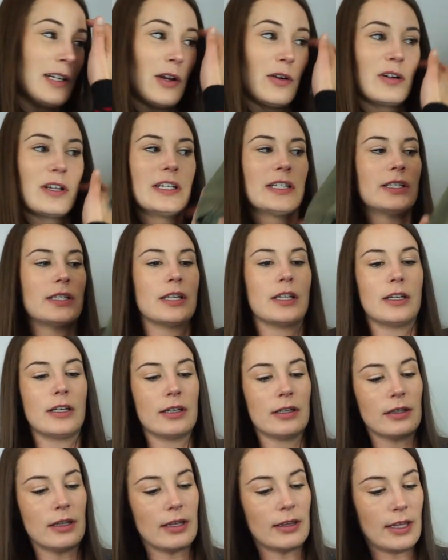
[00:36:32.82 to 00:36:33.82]
notice
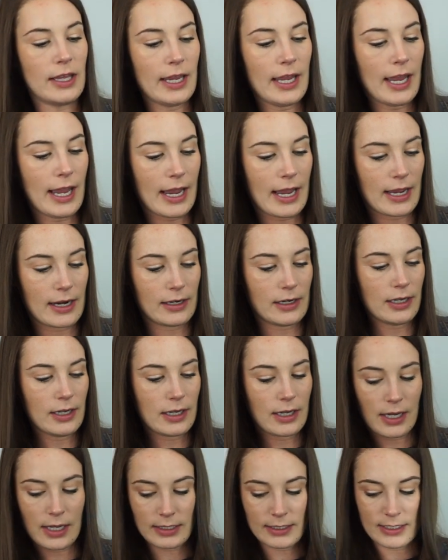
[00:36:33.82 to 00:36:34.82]
that they had
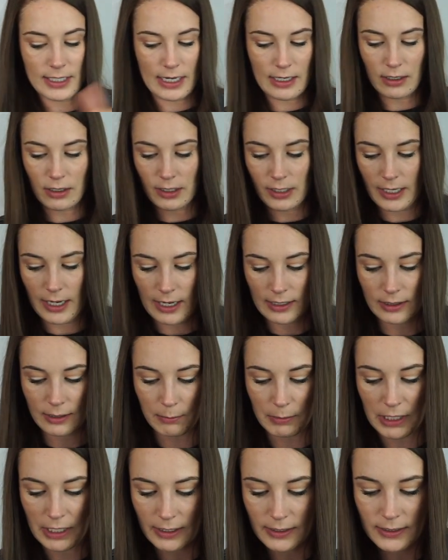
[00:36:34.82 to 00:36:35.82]
a stain on it at the
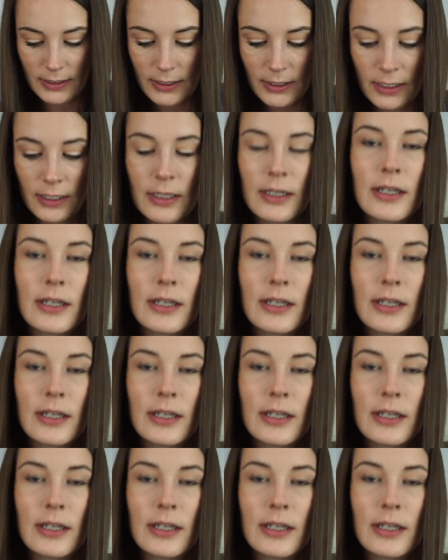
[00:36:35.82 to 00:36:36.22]
bins.